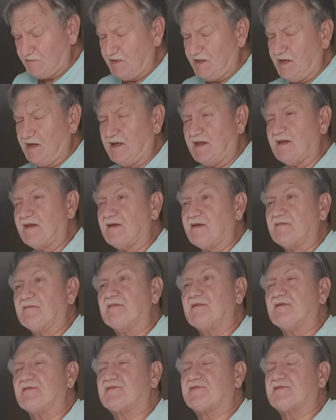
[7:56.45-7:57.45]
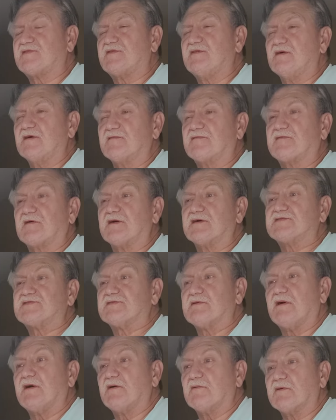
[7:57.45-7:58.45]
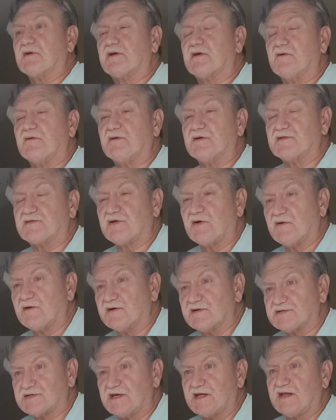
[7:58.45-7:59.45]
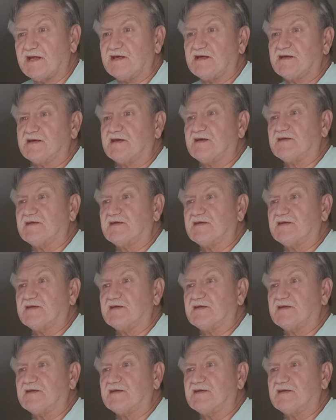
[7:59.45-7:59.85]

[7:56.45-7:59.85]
And first of all, we're going towards it, and it